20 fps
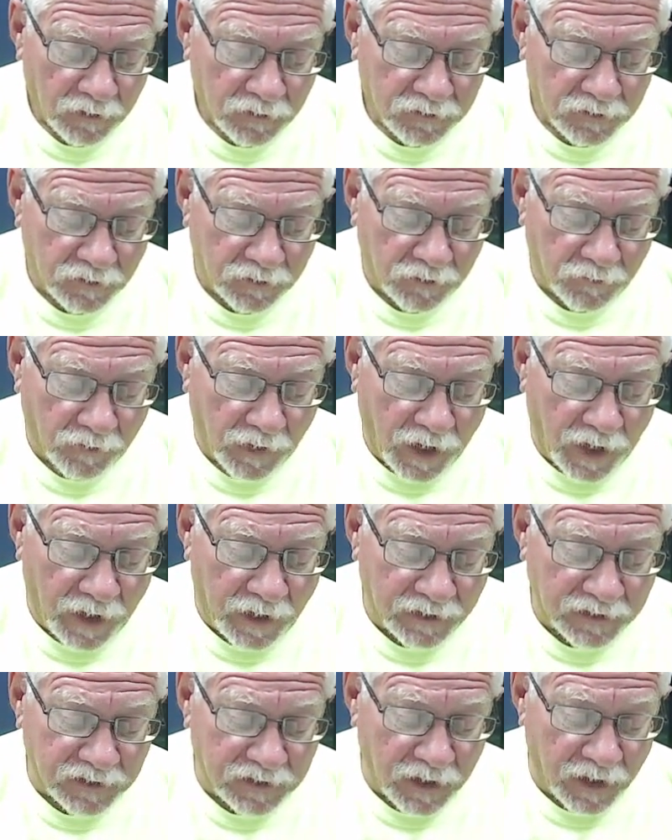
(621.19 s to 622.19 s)
So
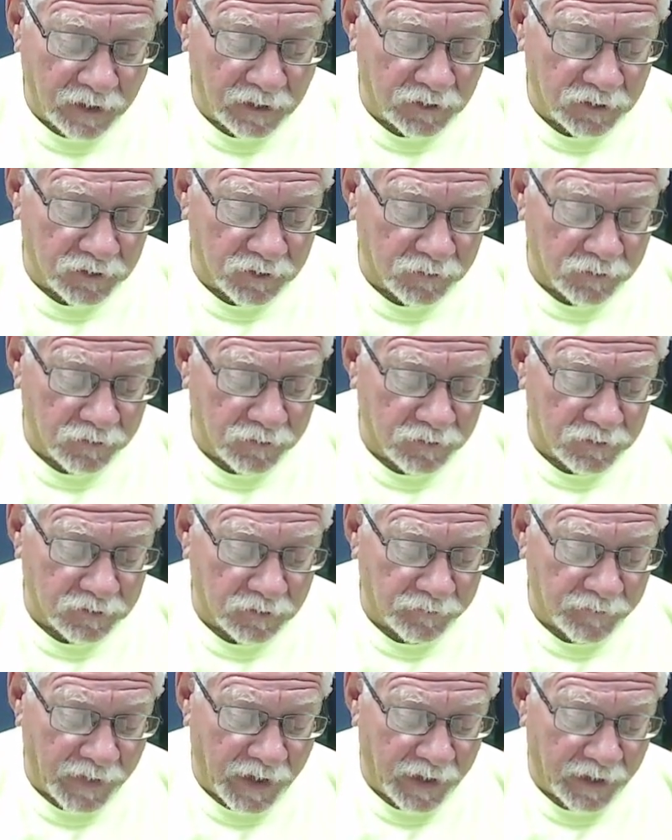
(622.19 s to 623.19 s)
Uriah stayed in
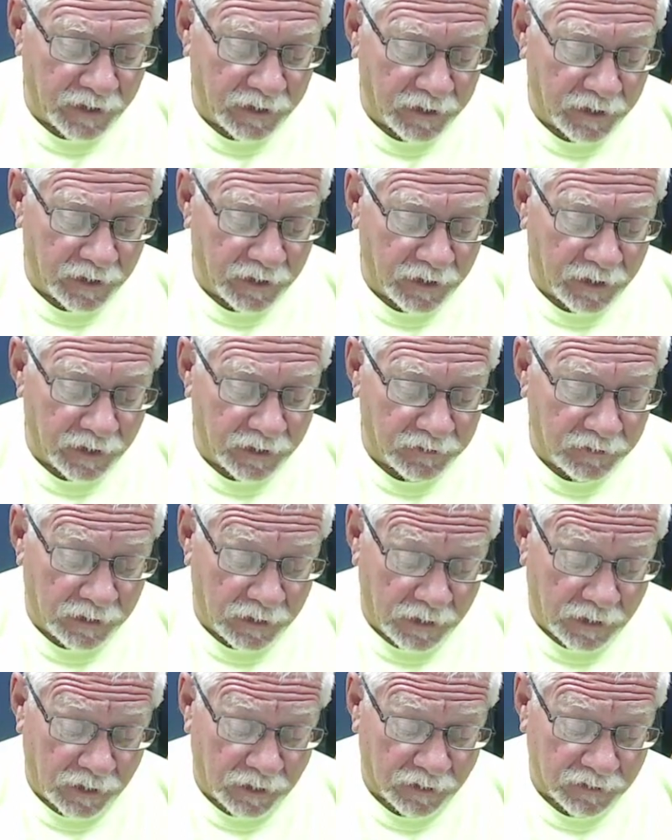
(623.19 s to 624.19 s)
Jerusalem that day and the
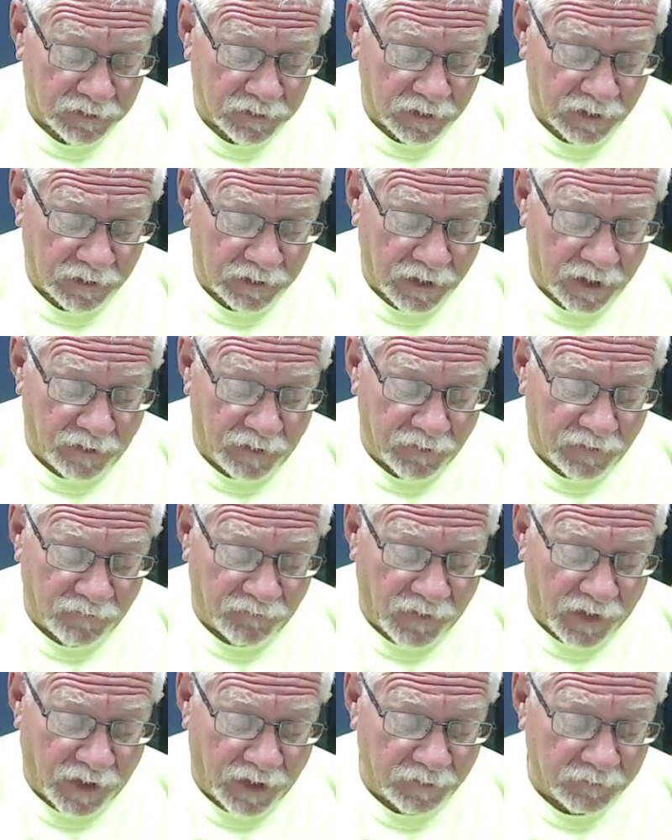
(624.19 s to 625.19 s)
next. And David
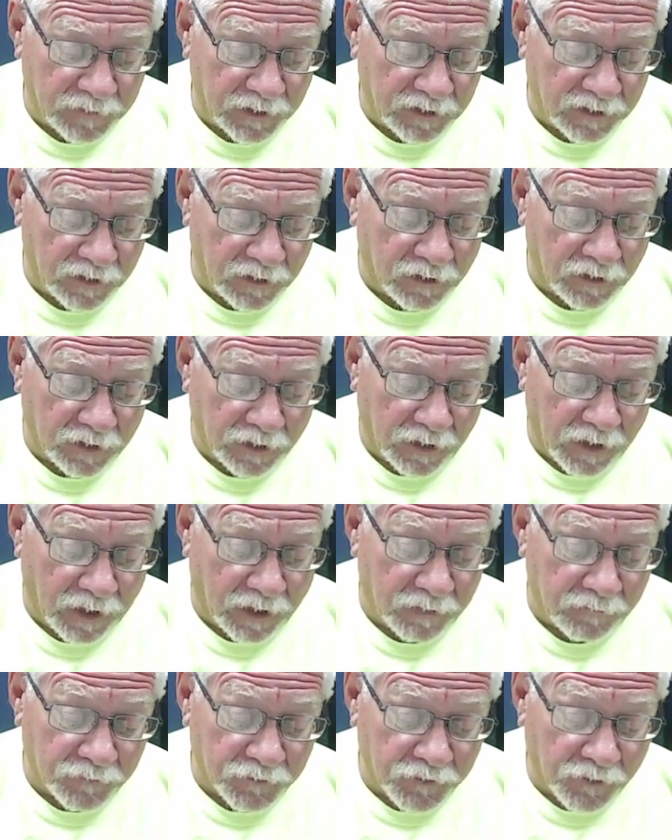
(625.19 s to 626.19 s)
invited him to dinner and got
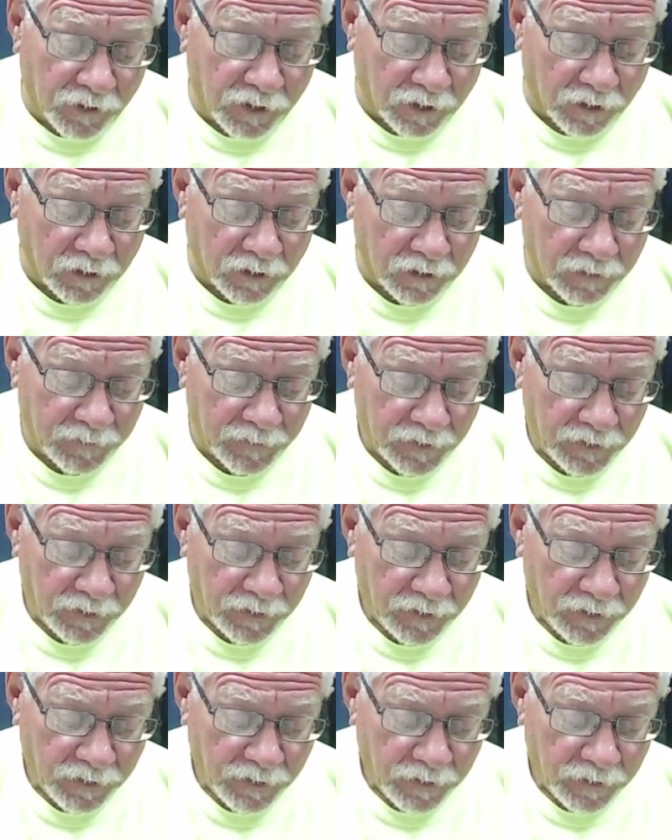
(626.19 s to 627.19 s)
him drunk.
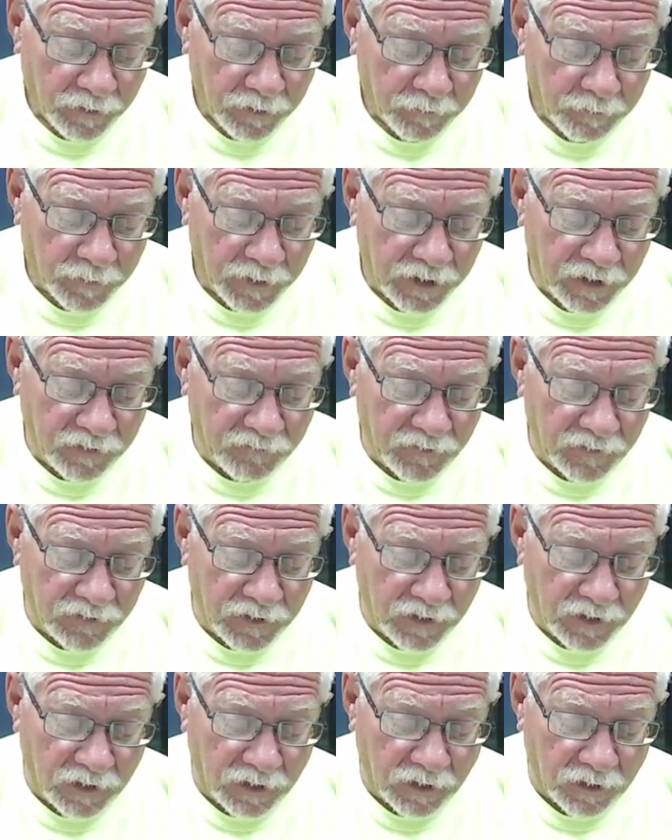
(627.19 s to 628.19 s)
But even
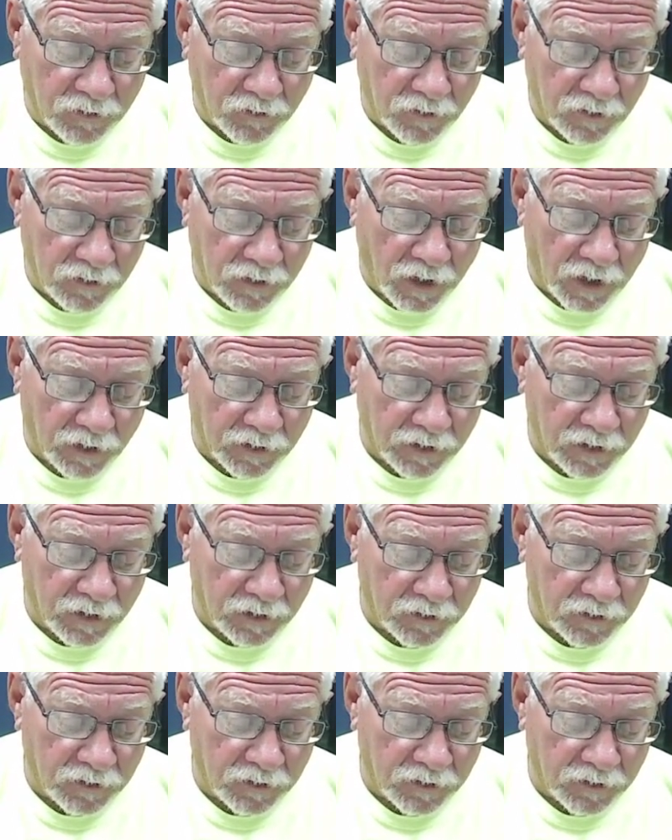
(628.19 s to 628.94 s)
then, he could not get